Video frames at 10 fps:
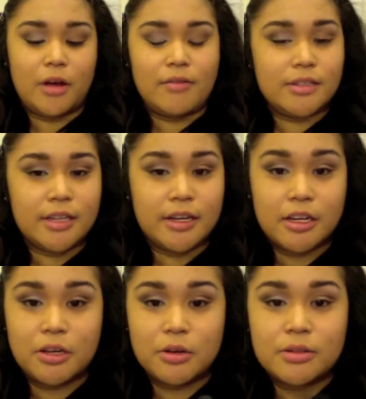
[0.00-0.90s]
obviously
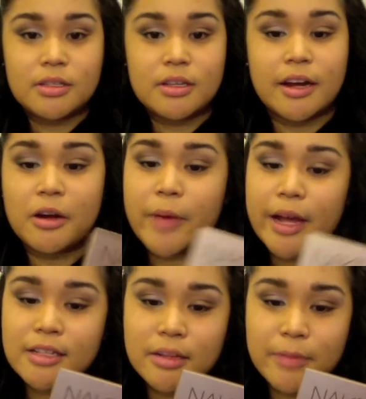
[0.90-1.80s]
gotta go
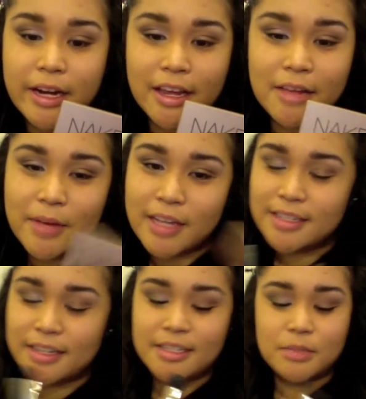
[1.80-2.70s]
back to my Naked Basics.